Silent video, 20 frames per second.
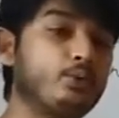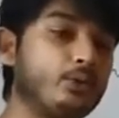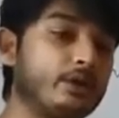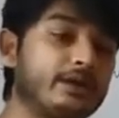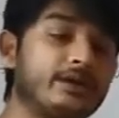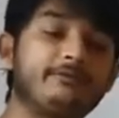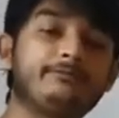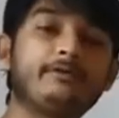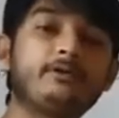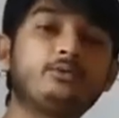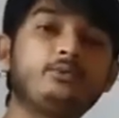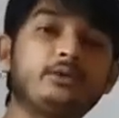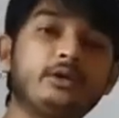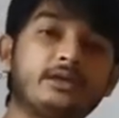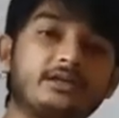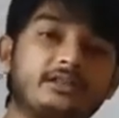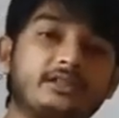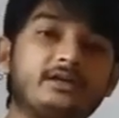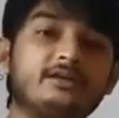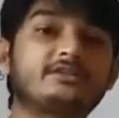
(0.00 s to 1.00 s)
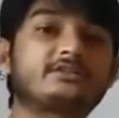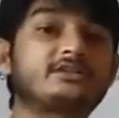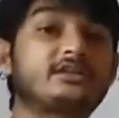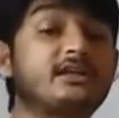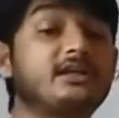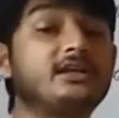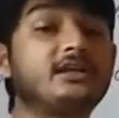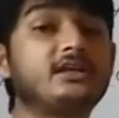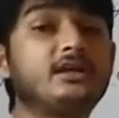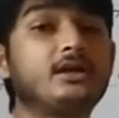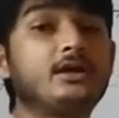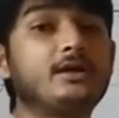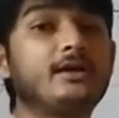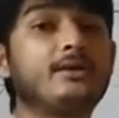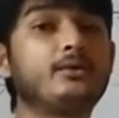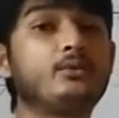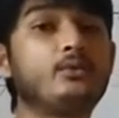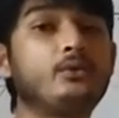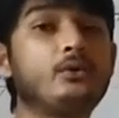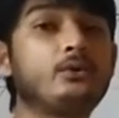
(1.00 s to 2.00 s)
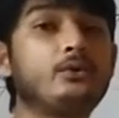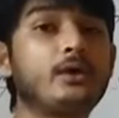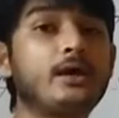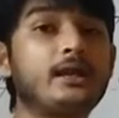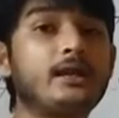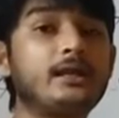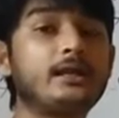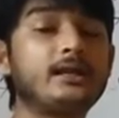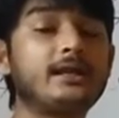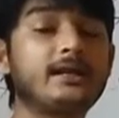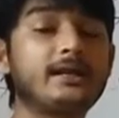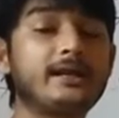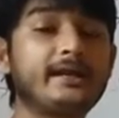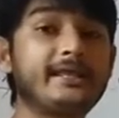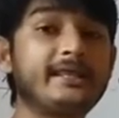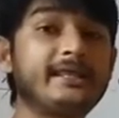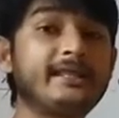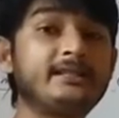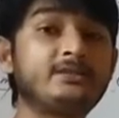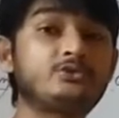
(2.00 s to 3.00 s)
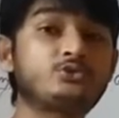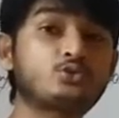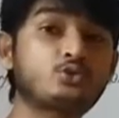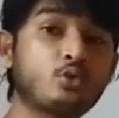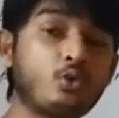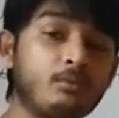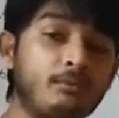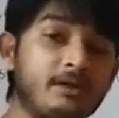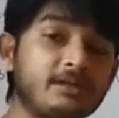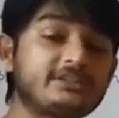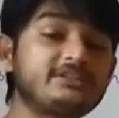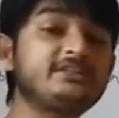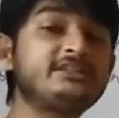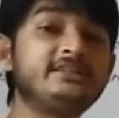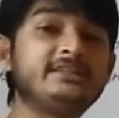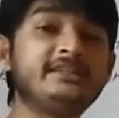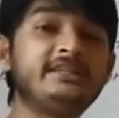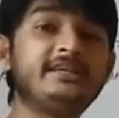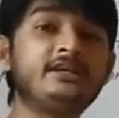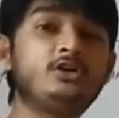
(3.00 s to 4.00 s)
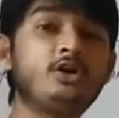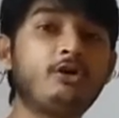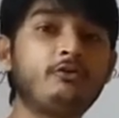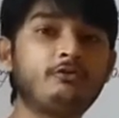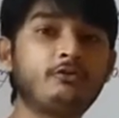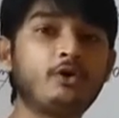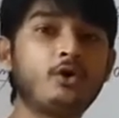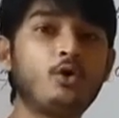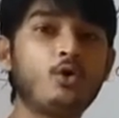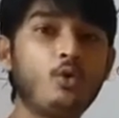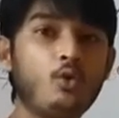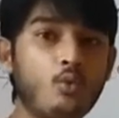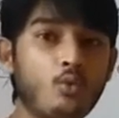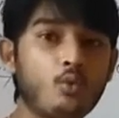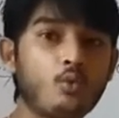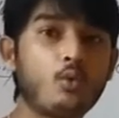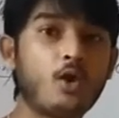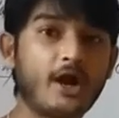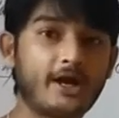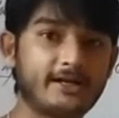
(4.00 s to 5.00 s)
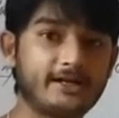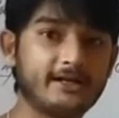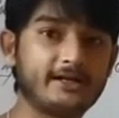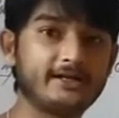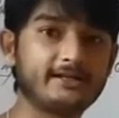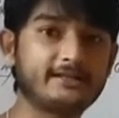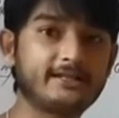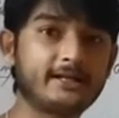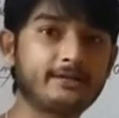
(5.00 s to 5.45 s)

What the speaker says: Whenever we are thirsty, we were in so much in need of water.